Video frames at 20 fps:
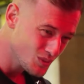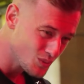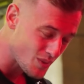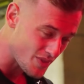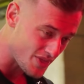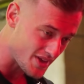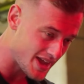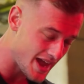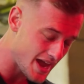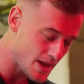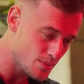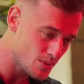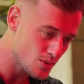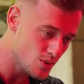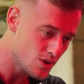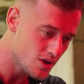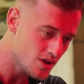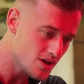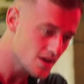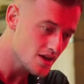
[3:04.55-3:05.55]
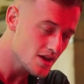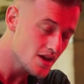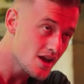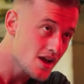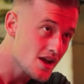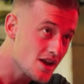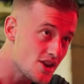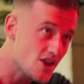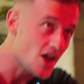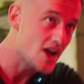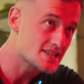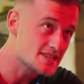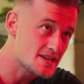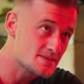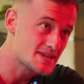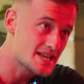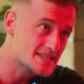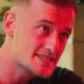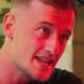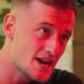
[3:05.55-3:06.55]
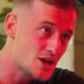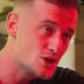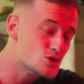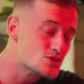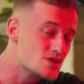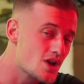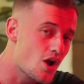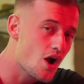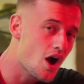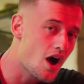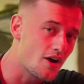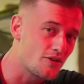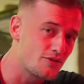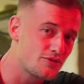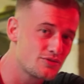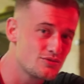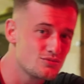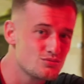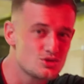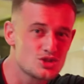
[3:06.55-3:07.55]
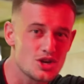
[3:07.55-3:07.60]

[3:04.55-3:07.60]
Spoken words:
with the cable, 9 times out of 10 I use a cuff.